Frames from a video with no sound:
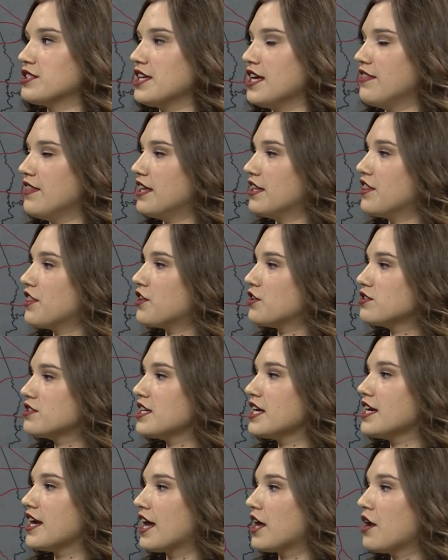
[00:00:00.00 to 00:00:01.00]
and then
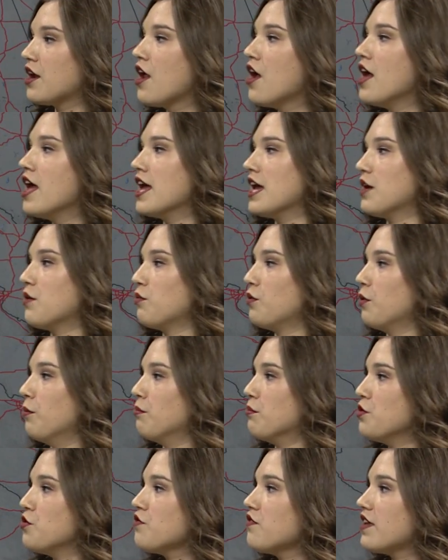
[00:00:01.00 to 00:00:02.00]
Thursday night it will
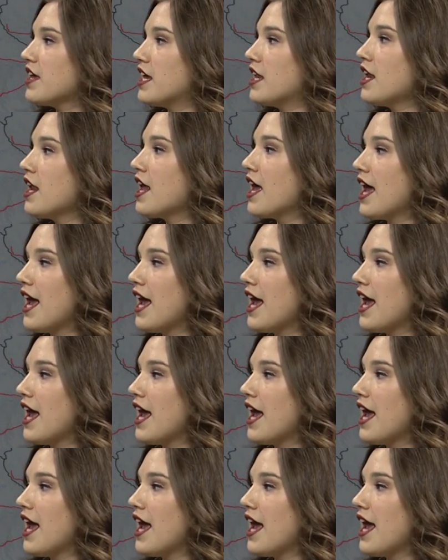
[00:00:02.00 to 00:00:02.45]
move in,